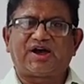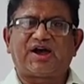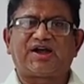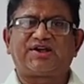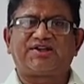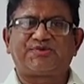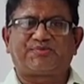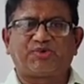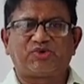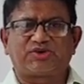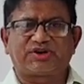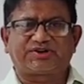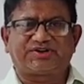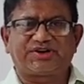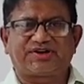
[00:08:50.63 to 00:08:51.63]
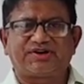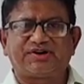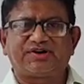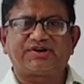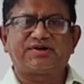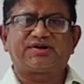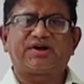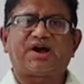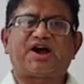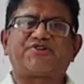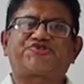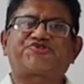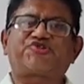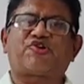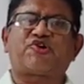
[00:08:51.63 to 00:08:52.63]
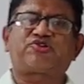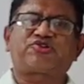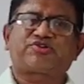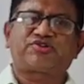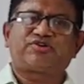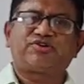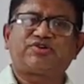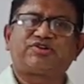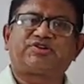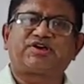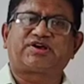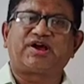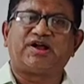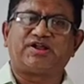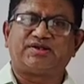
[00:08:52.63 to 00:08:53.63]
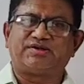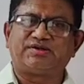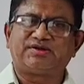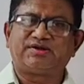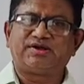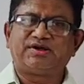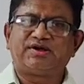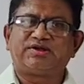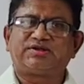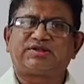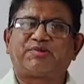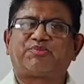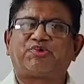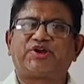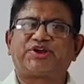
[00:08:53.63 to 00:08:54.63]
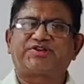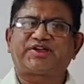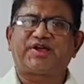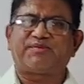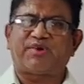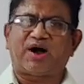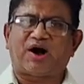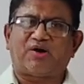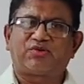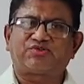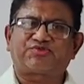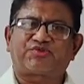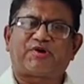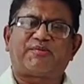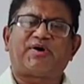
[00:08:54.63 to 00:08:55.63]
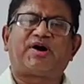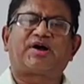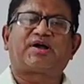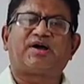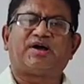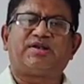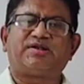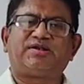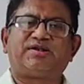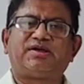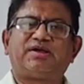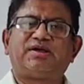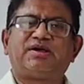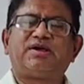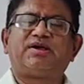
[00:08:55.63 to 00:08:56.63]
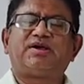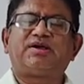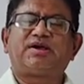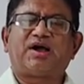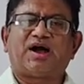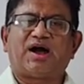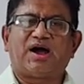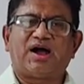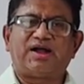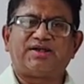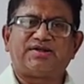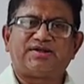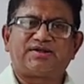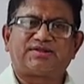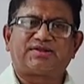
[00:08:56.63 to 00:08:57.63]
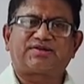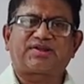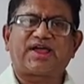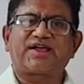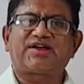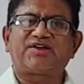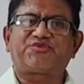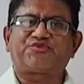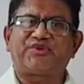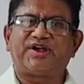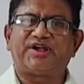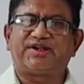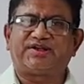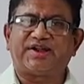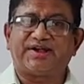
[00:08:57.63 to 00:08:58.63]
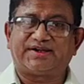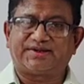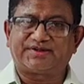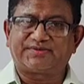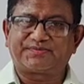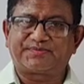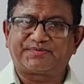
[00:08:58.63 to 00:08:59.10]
And he pulled the trigger and shot the gun. The bullet came out from her gun and the tiger fell dead.